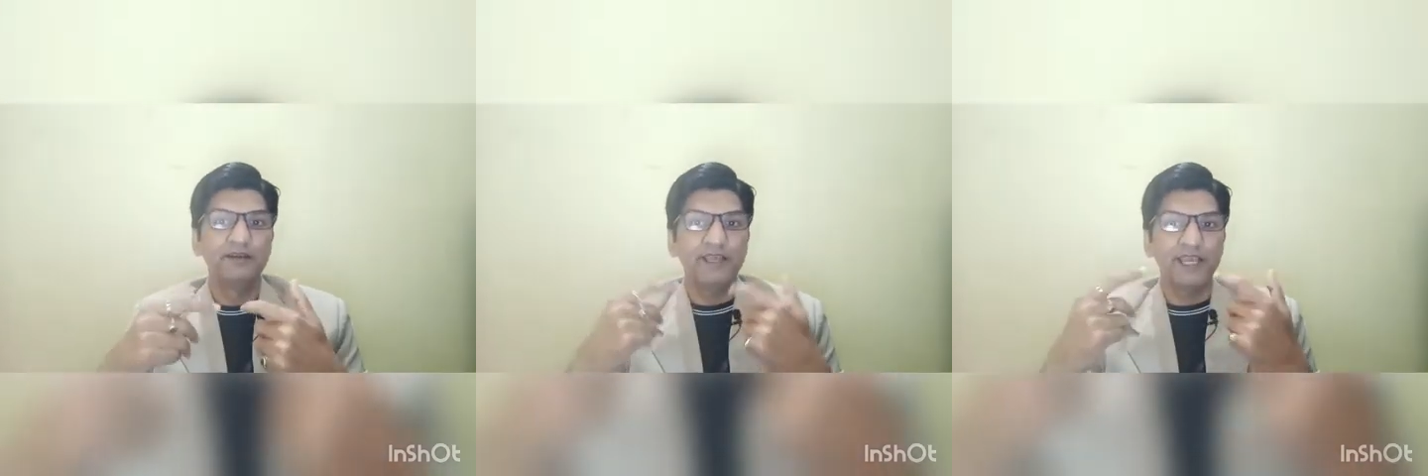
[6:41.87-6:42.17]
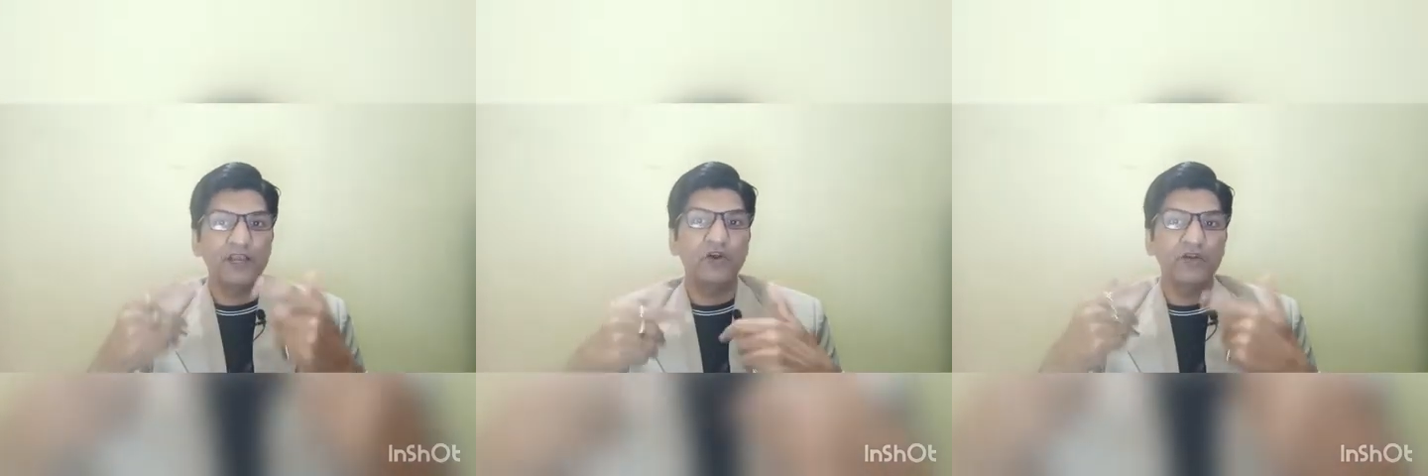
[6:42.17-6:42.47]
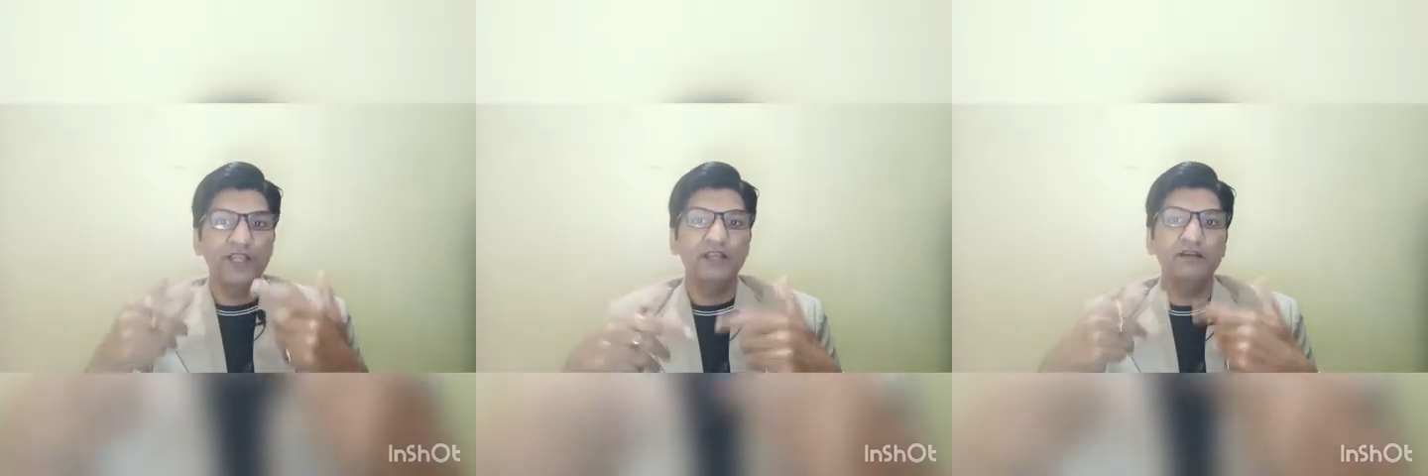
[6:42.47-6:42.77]

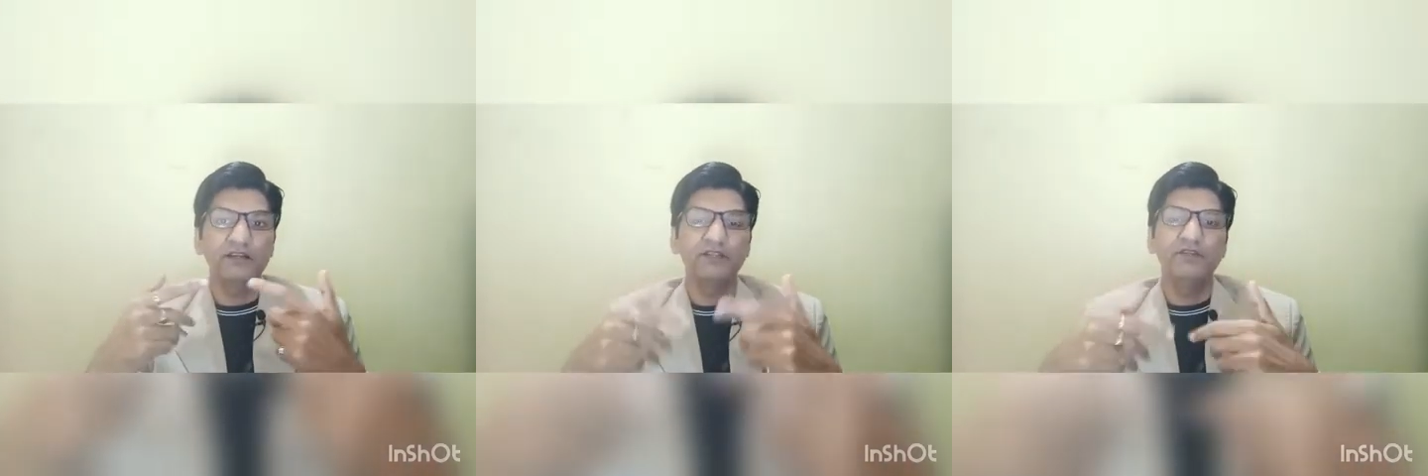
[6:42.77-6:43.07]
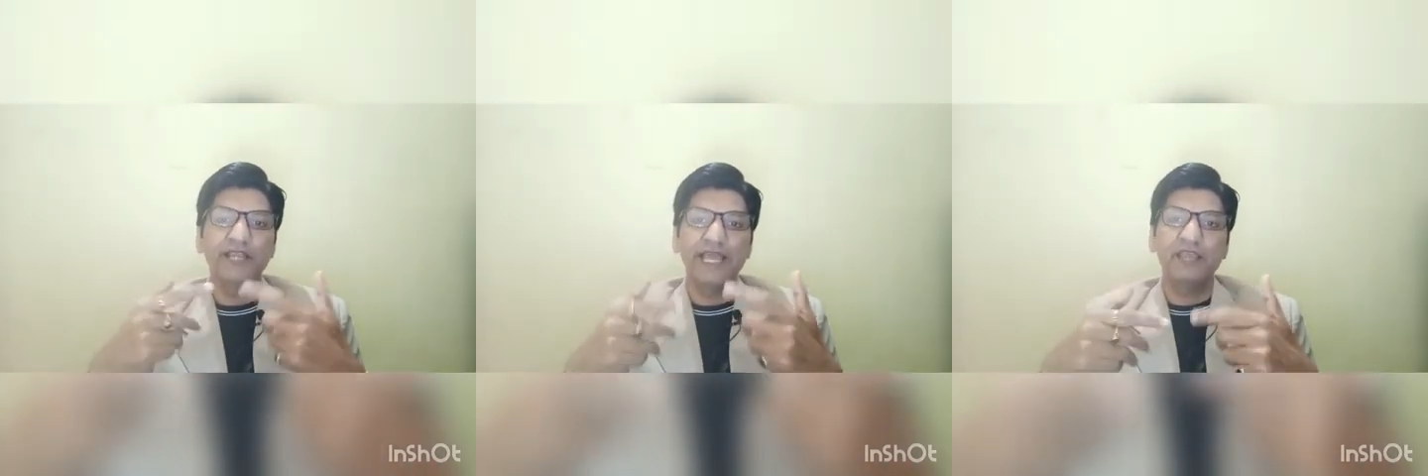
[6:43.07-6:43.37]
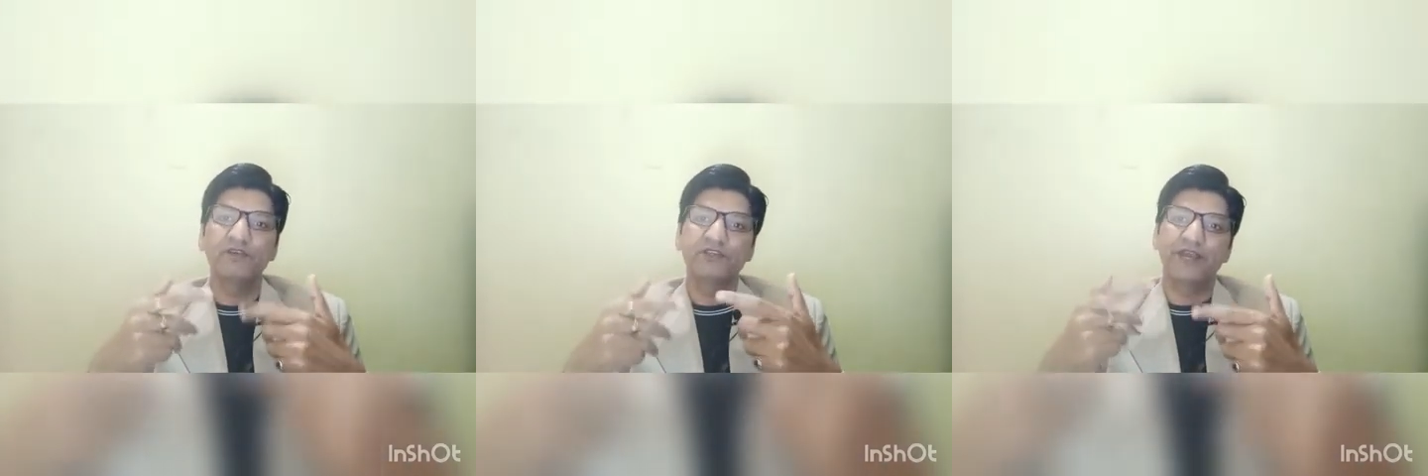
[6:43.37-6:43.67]
according to the
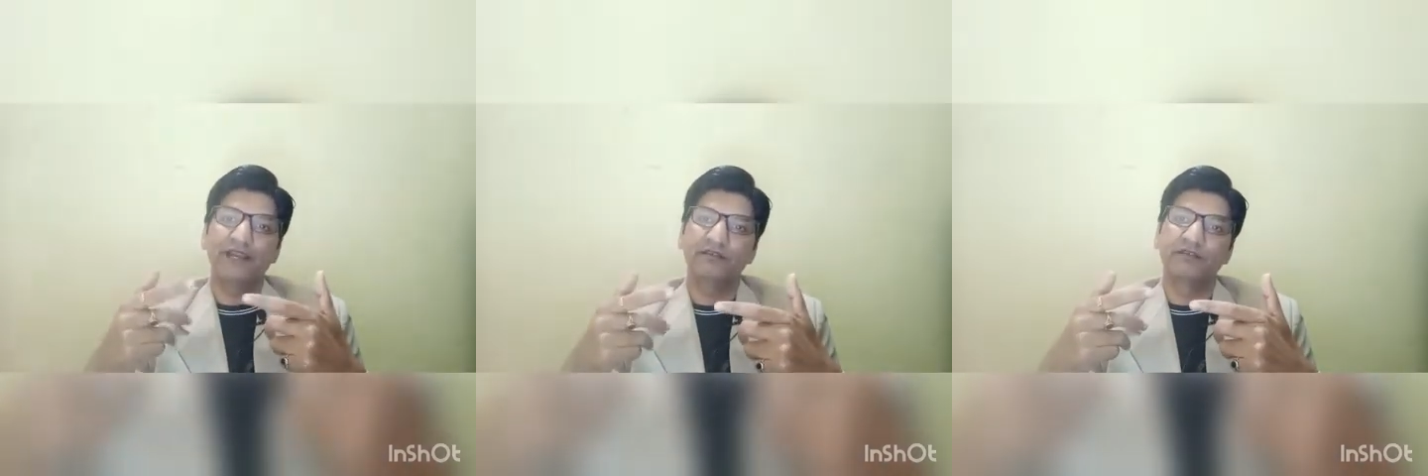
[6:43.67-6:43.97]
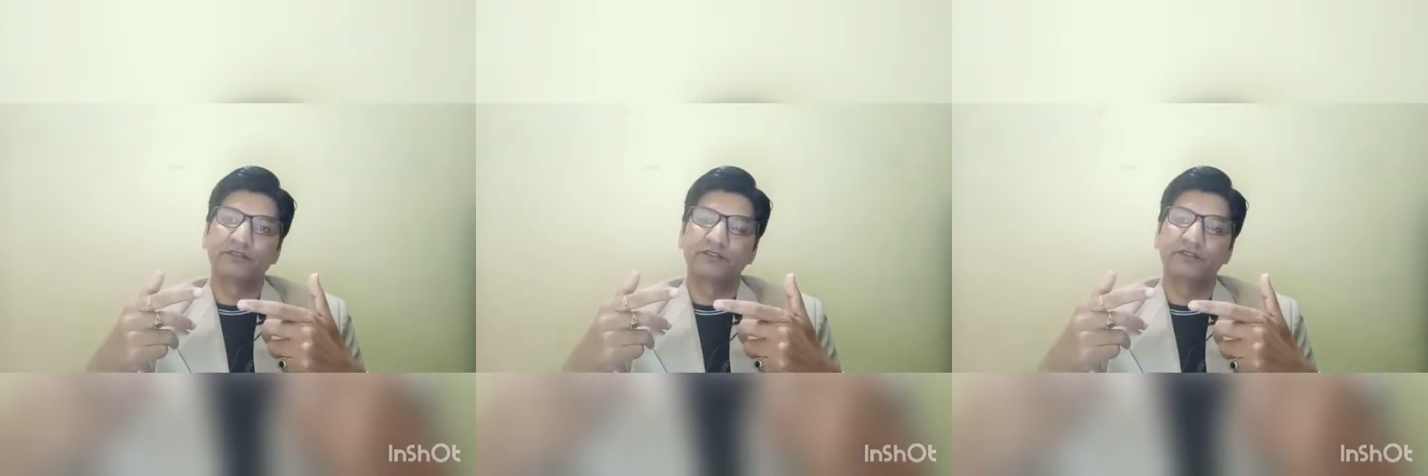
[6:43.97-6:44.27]
language factors.